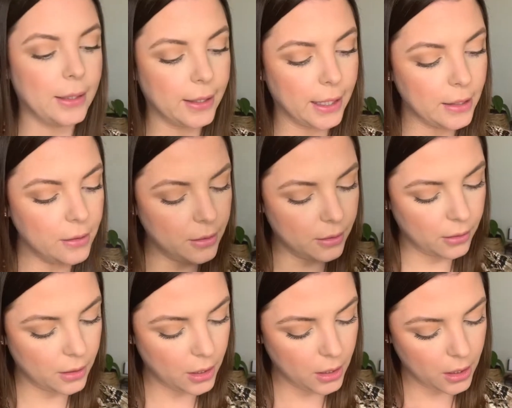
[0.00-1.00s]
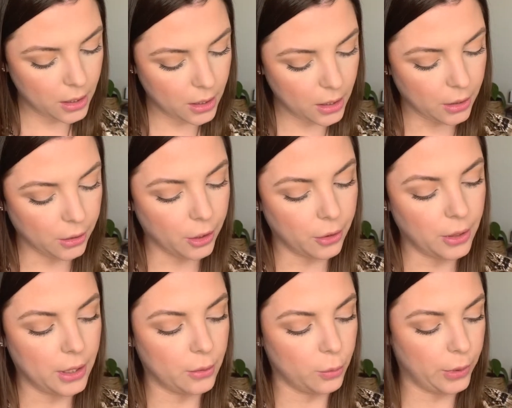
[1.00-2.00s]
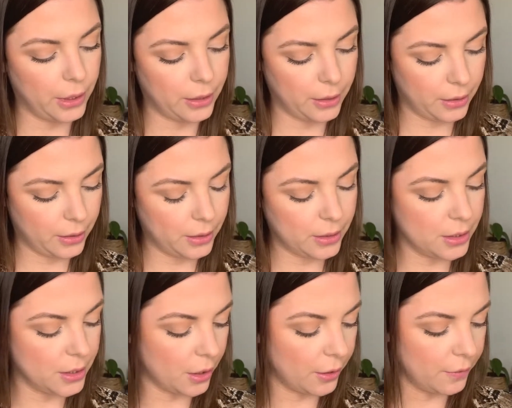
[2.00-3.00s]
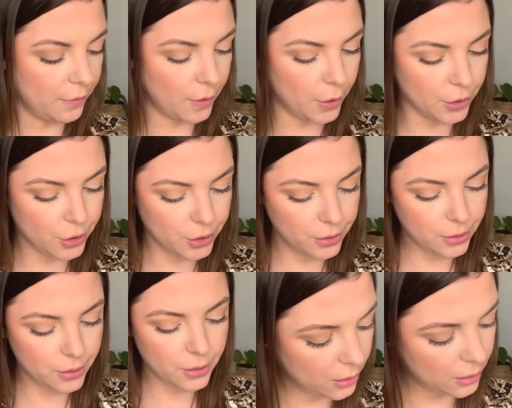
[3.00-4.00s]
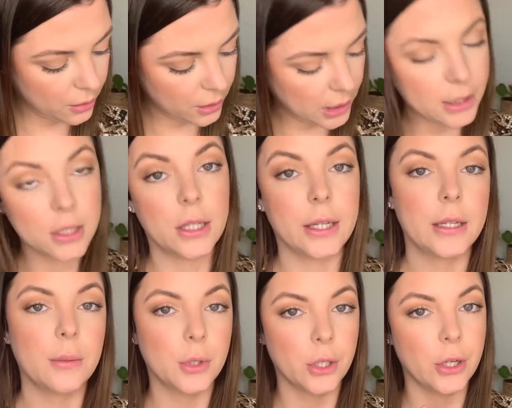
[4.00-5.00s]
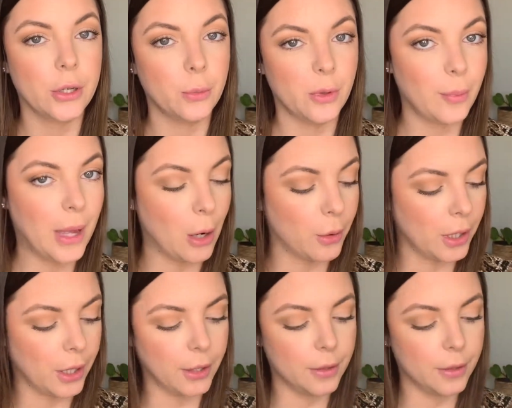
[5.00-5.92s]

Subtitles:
again and go in with Diversion. Actually, I'm going to go in with Power Cut,